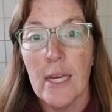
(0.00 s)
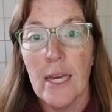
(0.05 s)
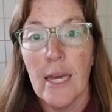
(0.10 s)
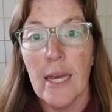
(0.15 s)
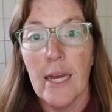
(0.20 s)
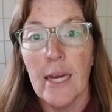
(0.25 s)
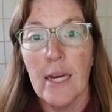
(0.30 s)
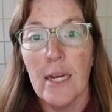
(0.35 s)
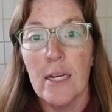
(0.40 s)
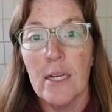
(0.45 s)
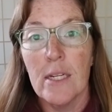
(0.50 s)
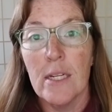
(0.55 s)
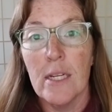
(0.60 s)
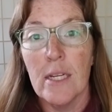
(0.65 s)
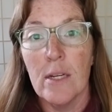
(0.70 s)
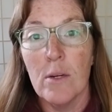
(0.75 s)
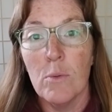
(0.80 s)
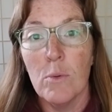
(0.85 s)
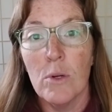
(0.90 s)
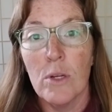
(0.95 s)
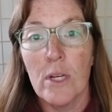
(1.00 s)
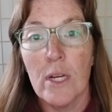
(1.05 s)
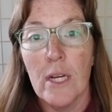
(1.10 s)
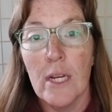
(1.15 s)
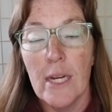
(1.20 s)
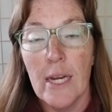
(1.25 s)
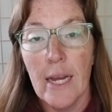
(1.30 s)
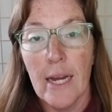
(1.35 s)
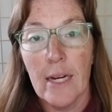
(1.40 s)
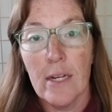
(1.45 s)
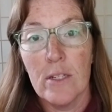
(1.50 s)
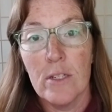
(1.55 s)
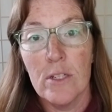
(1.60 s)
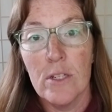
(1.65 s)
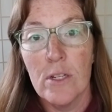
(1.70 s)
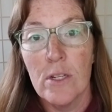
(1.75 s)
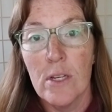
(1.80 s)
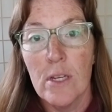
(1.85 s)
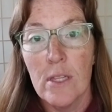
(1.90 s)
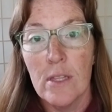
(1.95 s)
and it will
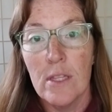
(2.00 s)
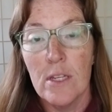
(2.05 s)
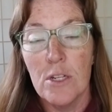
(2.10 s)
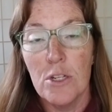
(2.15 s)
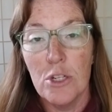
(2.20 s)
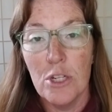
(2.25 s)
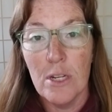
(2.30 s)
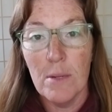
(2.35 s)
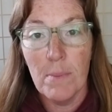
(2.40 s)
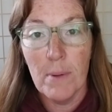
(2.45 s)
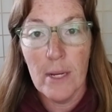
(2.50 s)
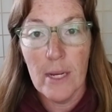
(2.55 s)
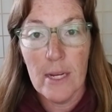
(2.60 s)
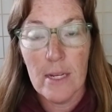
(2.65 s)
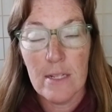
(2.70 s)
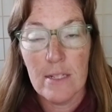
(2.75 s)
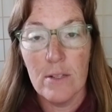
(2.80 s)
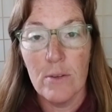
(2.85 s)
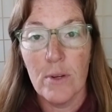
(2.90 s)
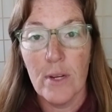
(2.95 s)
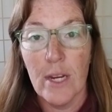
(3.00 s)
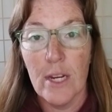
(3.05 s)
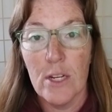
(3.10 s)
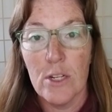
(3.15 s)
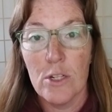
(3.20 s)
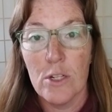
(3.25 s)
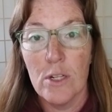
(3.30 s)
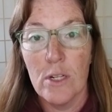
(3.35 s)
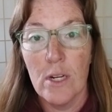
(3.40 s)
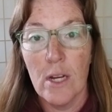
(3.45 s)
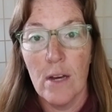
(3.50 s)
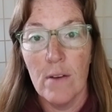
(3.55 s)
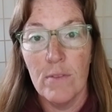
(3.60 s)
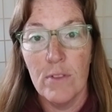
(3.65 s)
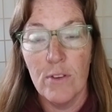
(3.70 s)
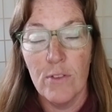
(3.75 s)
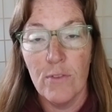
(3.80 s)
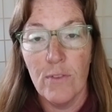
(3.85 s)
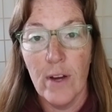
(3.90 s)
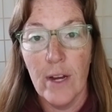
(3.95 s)
connect the GPS location of
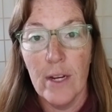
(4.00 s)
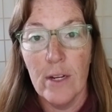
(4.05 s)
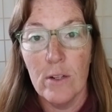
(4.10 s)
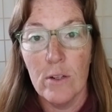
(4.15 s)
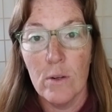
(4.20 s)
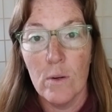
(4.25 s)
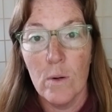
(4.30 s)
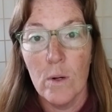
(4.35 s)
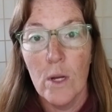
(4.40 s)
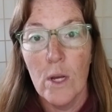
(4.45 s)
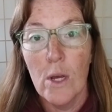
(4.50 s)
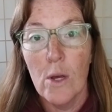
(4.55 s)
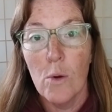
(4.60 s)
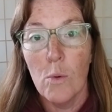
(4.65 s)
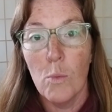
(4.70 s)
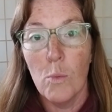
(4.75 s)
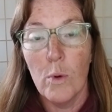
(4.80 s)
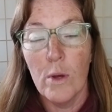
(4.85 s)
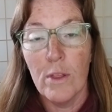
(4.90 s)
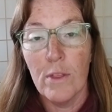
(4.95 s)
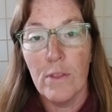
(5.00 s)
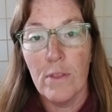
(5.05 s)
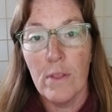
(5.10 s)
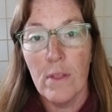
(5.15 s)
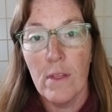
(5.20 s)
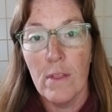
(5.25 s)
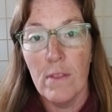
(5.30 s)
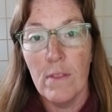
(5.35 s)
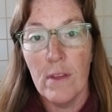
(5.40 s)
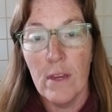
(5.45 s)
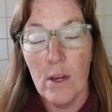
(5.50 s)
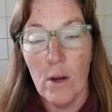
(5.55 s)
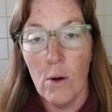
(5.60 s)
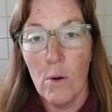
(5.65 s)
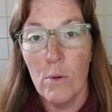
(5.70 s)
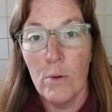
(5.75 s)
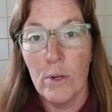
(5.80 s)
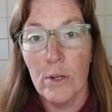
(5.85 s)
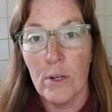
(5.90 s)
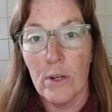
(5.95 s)
the finder with the
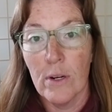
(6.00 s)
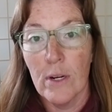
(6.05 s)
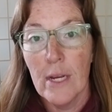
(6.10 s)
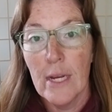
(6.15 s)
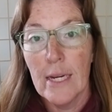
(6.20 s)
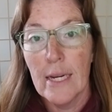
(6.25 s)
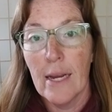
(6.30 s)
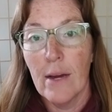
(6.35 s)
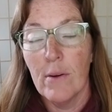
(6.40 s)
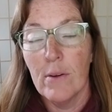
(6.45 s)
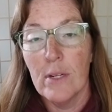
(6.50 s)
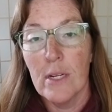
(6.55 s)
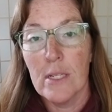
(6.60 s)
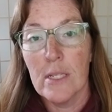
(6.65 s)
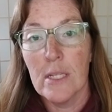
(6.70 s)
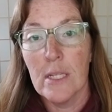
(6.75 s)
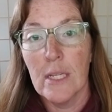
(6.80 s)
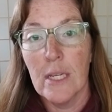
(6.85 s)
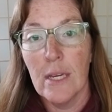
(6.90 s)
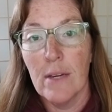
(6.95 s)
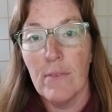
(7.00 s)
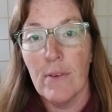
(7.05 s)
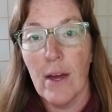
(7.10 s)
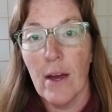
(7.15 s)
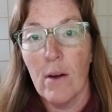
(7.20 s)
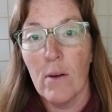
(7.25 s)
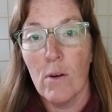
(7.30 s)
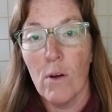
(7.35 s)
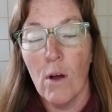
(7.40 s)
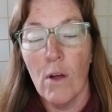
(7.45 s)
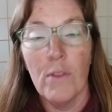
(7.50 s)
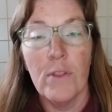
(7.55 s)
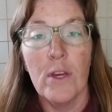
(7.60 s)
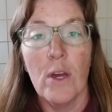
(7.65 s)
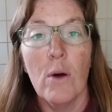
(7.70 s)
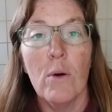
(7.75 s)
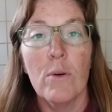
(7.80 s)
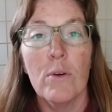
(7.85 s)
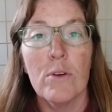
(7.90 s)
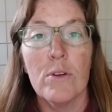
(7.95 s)
owner. Now, it doesn't give out all the
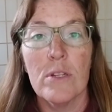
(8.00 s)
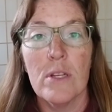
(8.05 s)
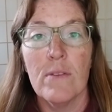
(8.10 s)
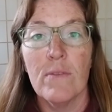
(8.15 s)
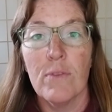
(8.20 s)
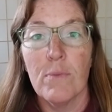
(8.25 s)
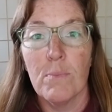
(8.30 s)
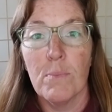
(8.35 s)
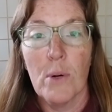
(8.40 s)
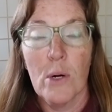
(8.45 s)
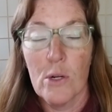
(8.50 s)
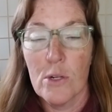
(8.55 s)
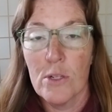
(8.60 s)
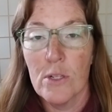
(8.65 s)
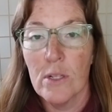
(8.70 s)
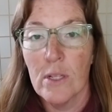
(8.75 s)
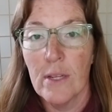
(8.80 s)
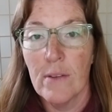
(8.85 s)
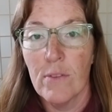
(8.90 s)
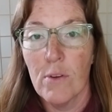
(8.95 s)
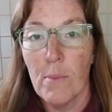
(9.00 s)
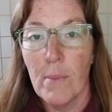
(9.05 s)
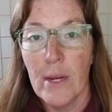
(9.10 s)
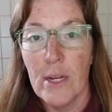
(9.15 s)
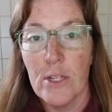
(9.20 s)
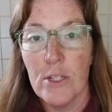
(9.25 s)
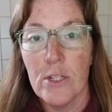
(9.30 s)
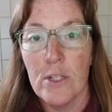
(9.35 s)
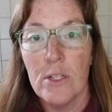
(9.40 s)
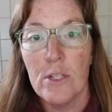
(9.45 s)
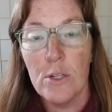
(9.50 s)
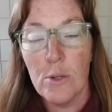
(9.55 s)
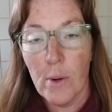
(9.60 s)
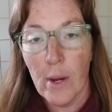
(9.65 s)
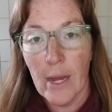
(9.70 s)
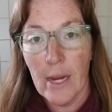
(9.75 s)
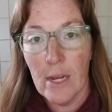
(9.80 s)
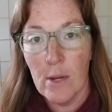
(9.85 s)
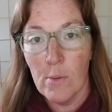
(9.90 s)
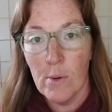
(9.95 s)
owner's personal information to
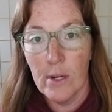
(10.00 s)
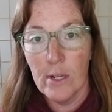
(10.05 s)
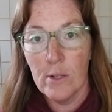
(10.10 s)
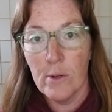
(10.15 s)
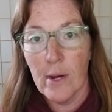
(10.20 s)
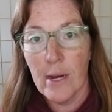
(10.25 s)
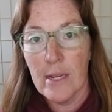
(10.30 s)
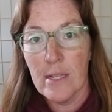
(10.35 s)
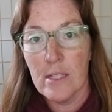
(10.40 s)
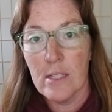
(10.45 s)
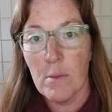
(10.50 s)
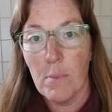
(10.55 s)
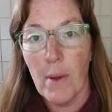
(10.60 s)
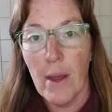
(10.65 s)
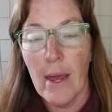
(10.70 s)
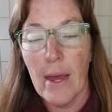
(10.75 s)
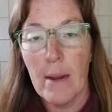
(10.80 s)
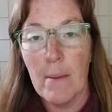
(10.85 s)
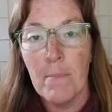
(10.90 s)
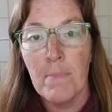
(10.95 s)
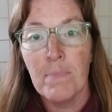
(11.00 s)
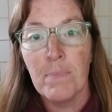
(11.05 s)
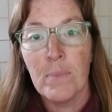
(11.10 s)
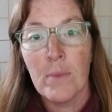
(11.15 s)
anyone who has the pet,